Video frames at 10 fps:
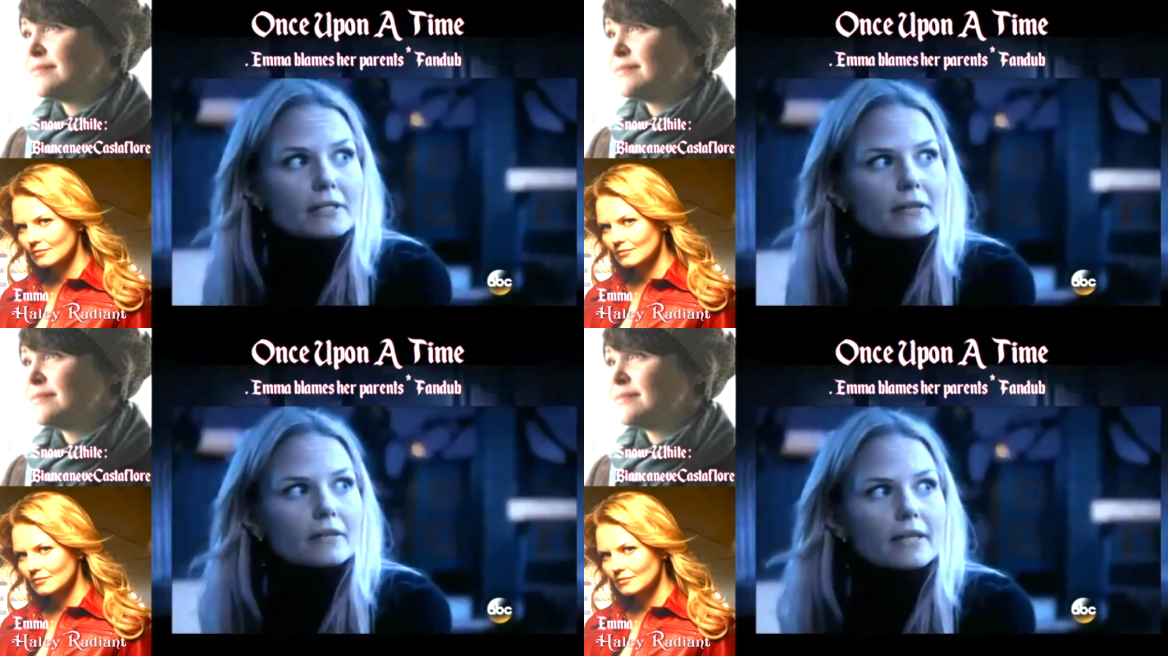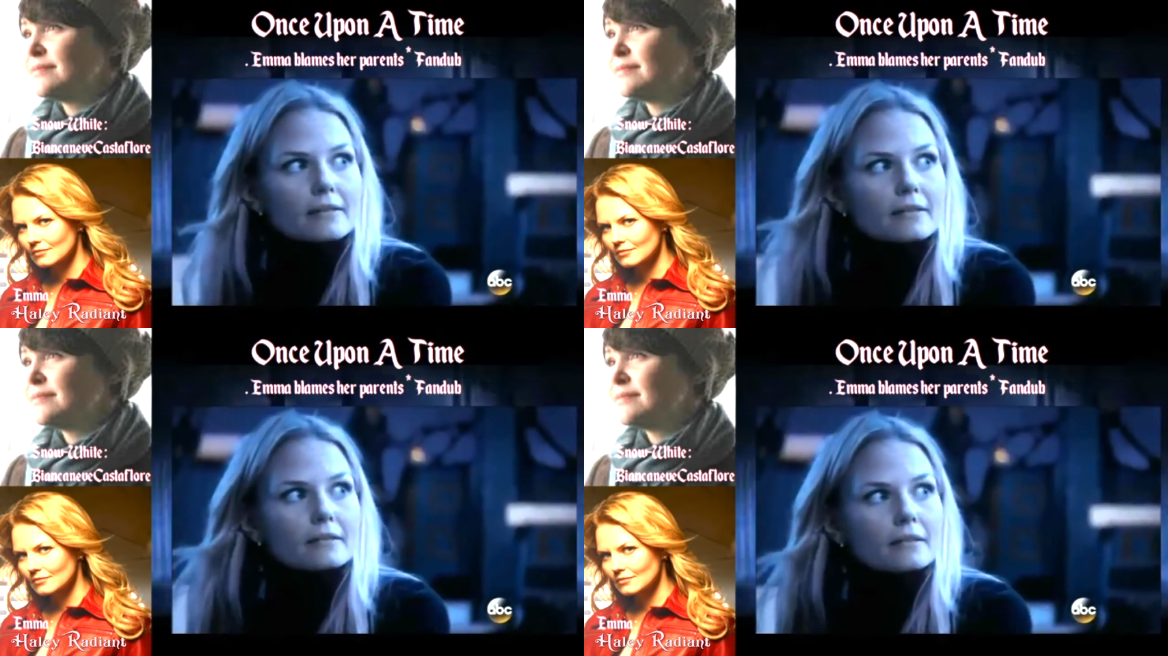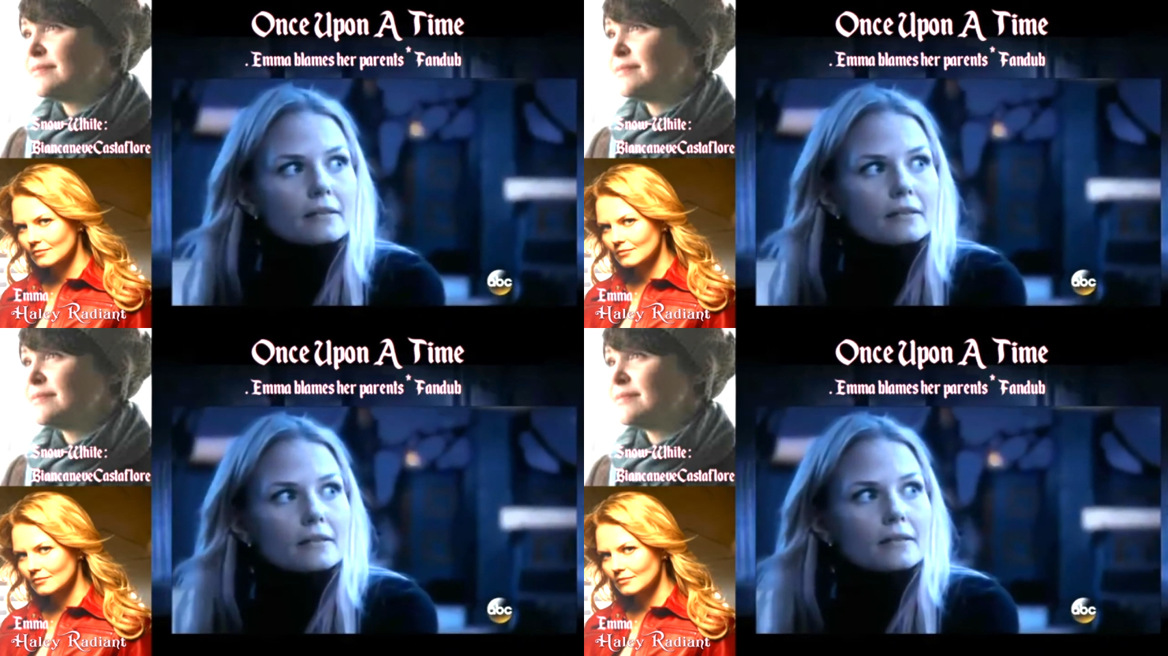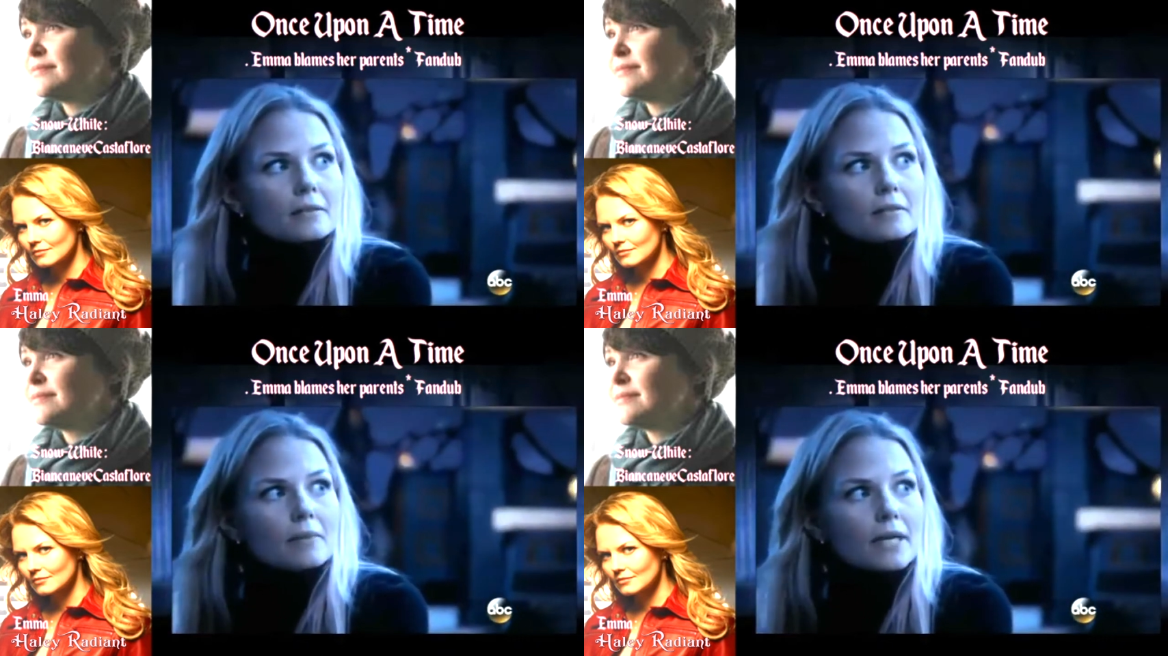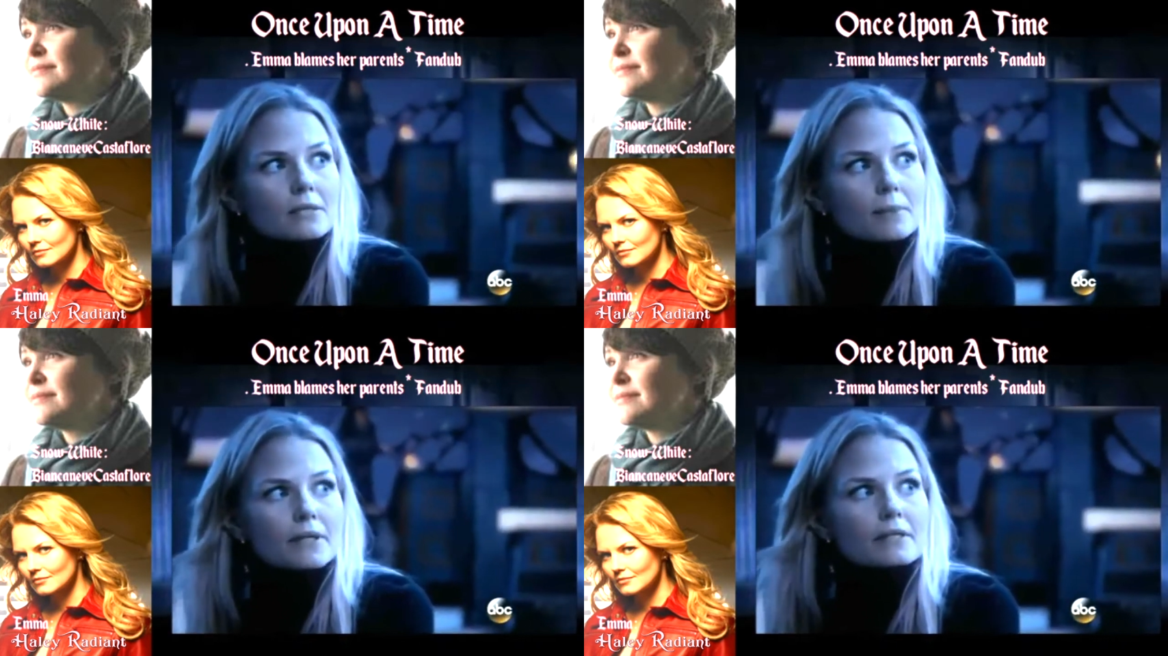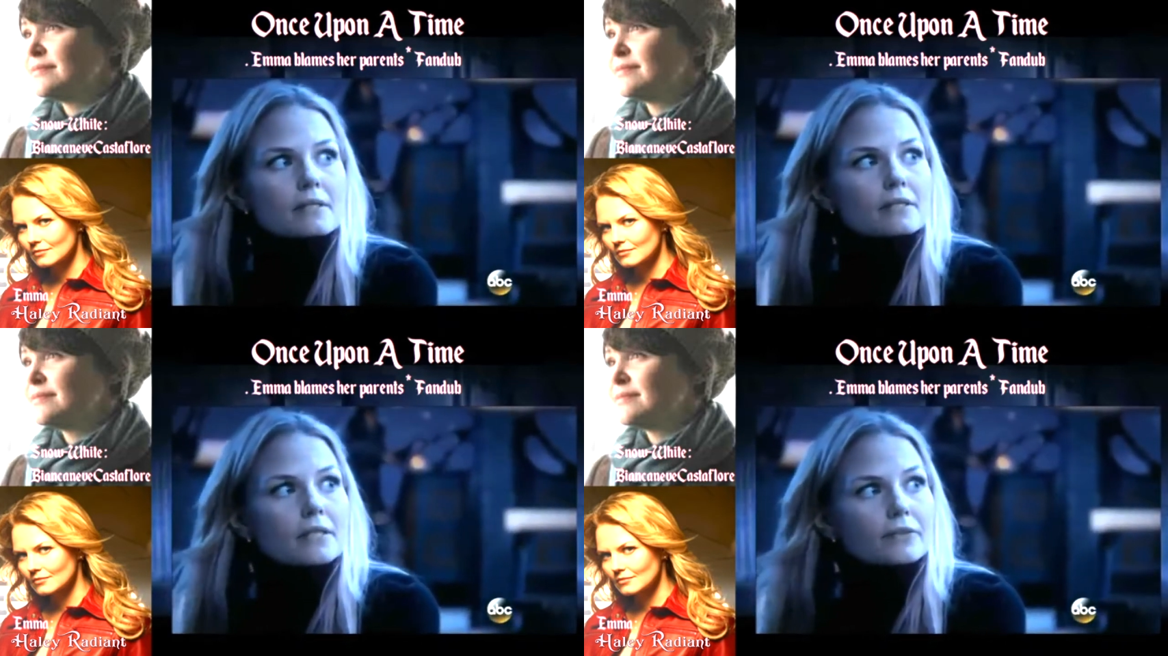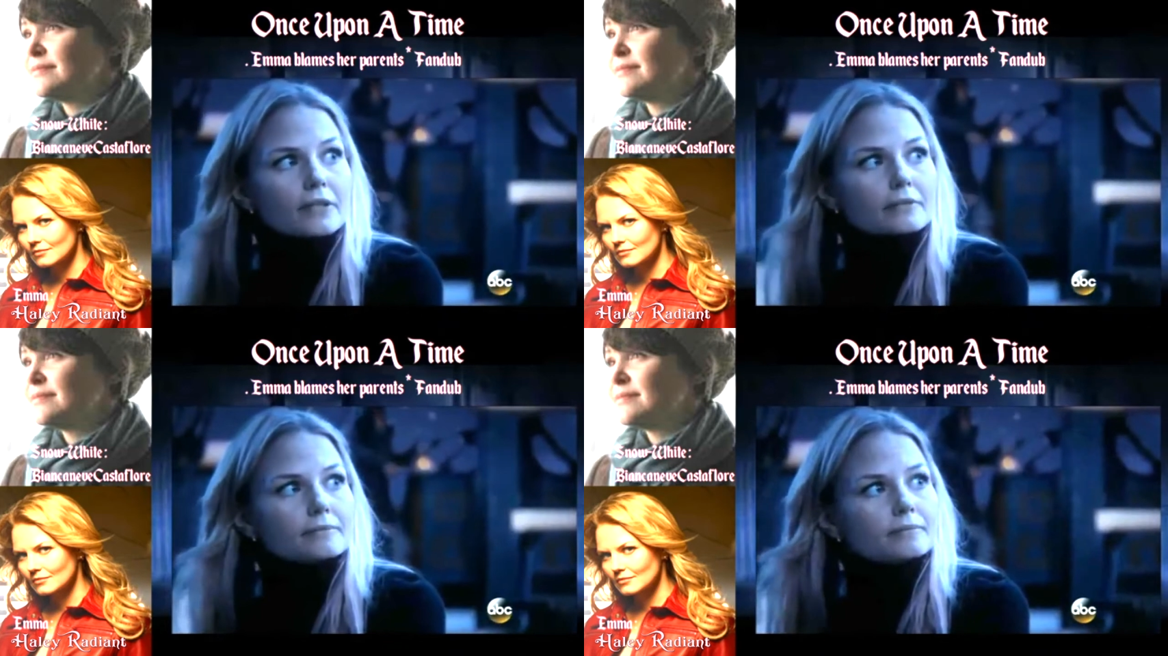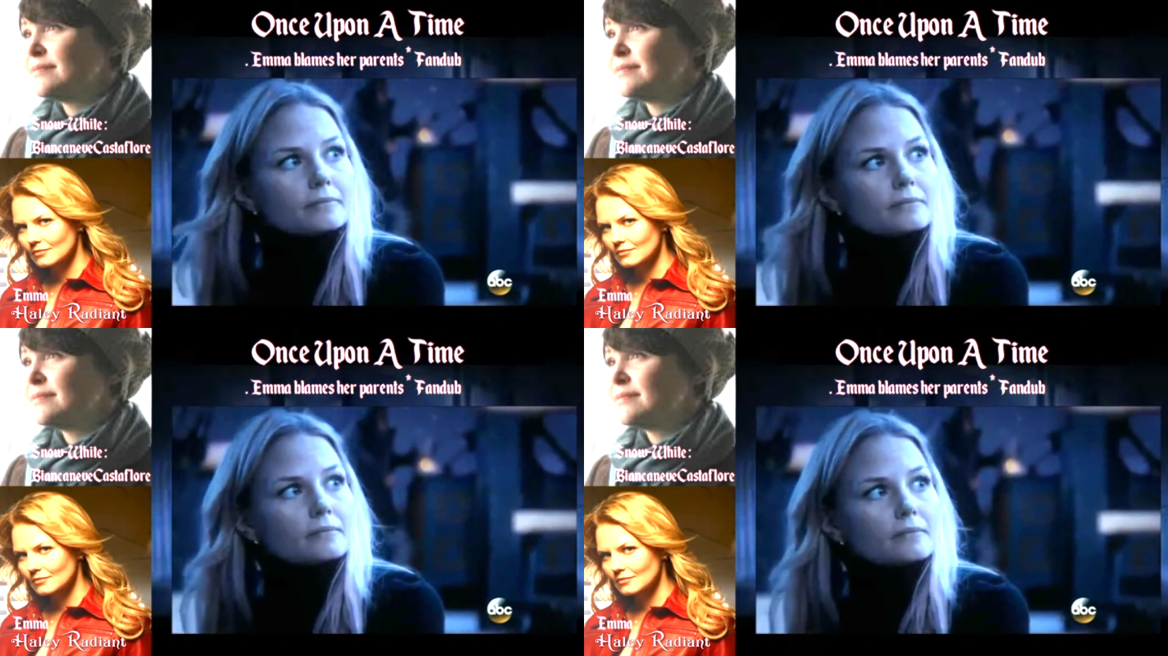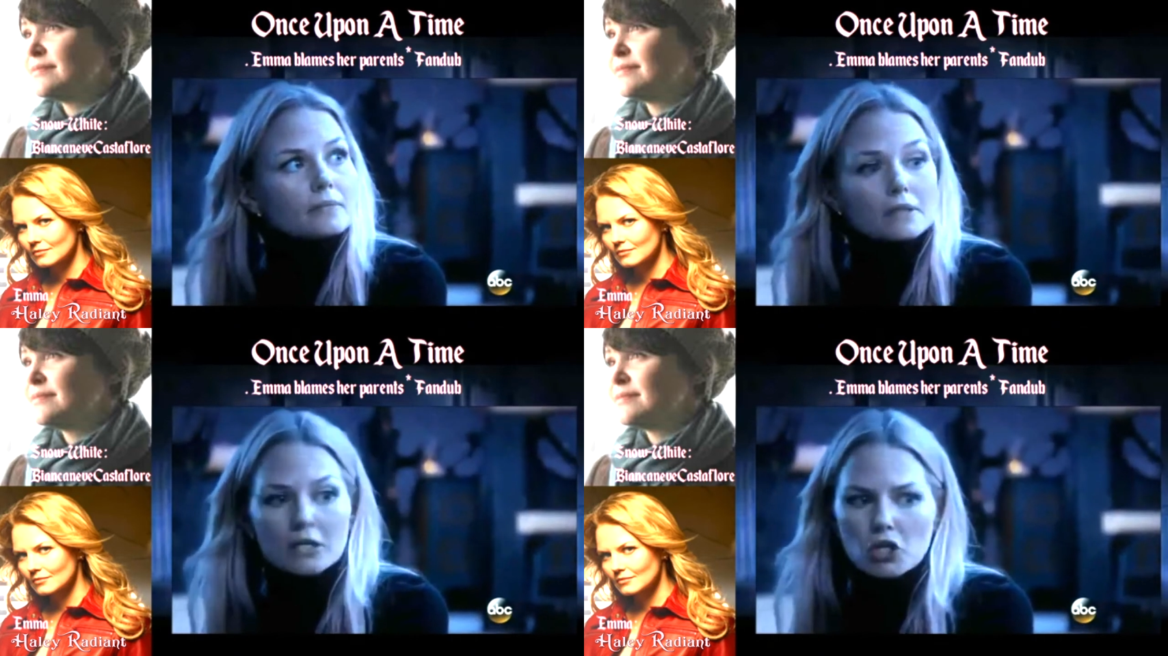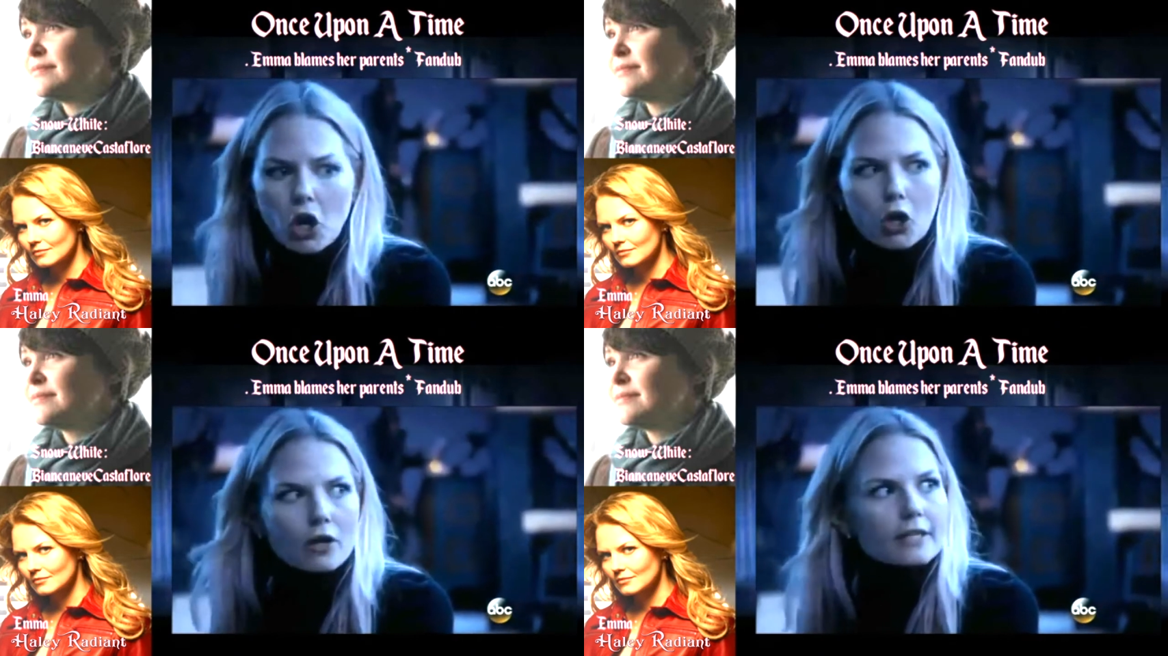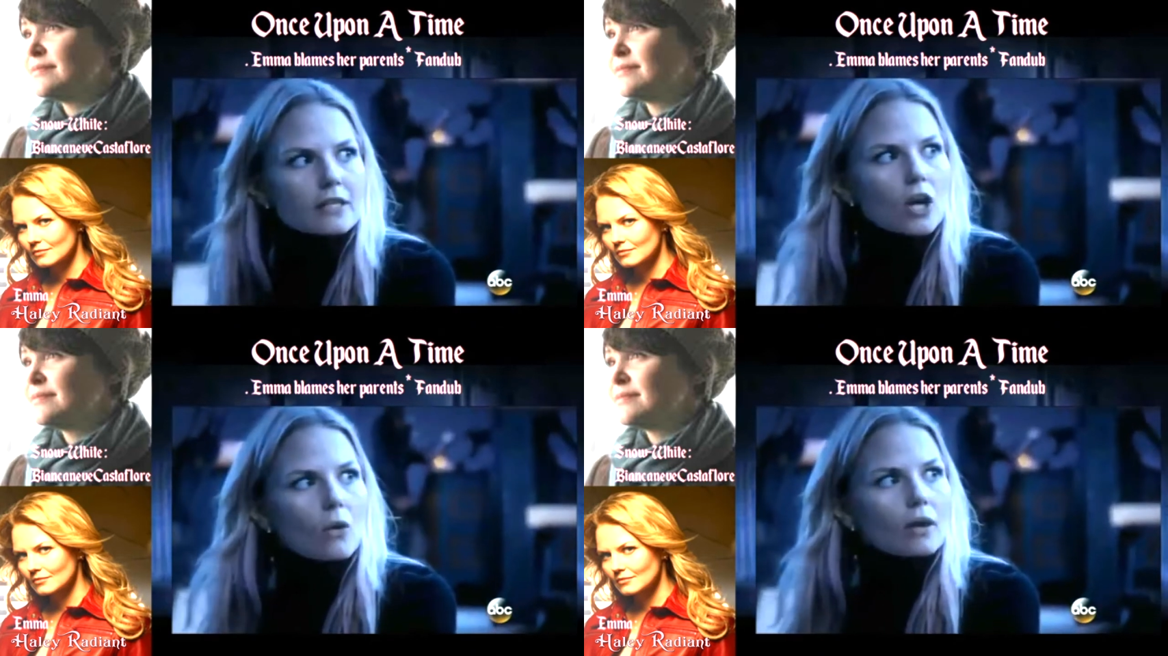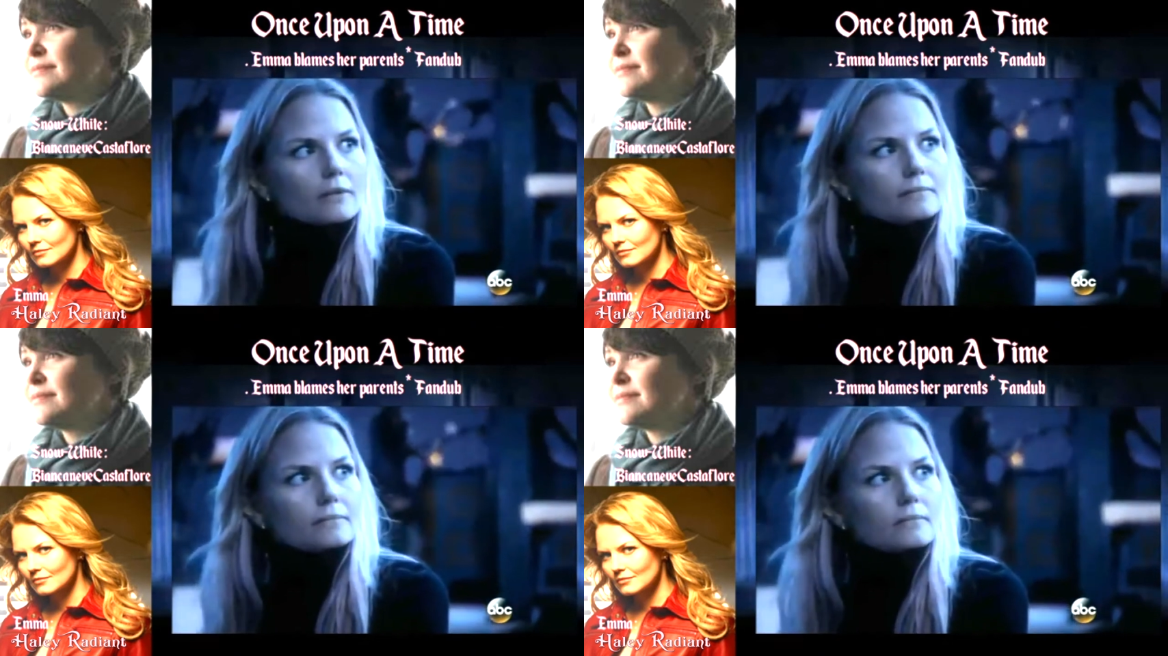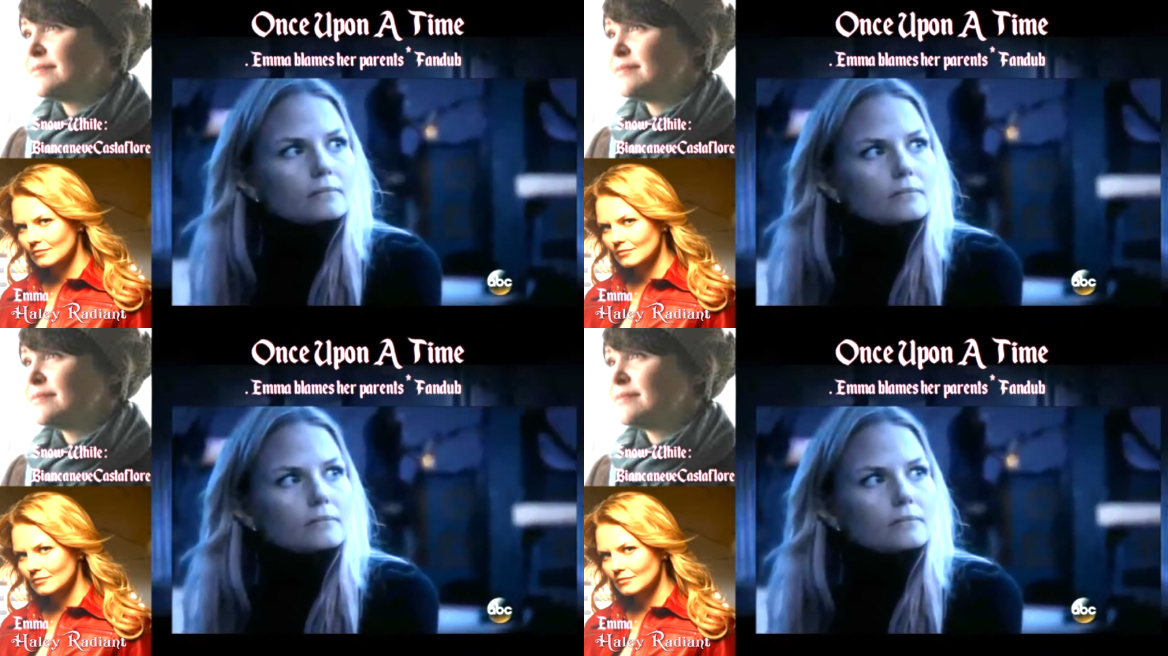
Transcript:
Speaker 1: tale land. My experience is different. That's all I can go on